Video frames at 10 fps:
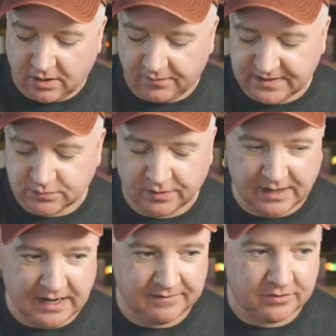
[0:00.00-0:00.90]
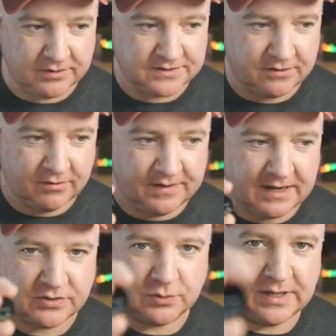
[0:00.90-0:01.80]
On this one that I've got, they're on the
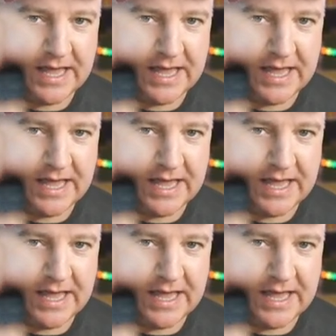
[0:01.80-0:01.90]
actual